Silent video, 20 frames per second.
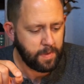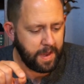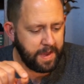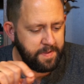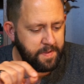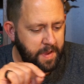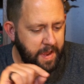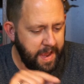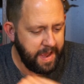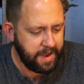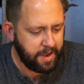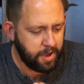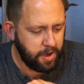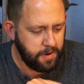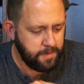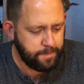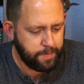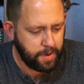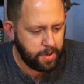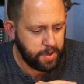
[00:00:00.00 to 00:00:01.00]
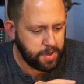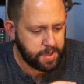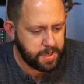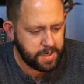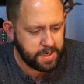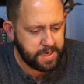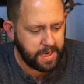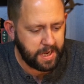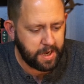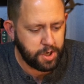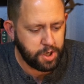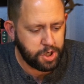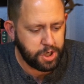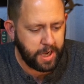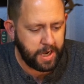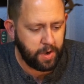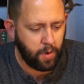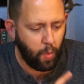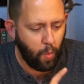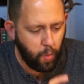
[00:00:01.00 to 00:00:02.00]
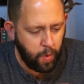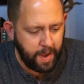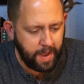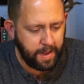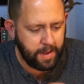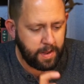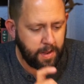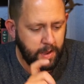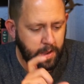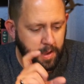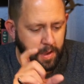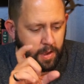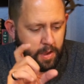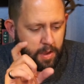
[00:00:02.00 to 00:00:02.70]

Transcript: and the Echo Plus 2nd Gen with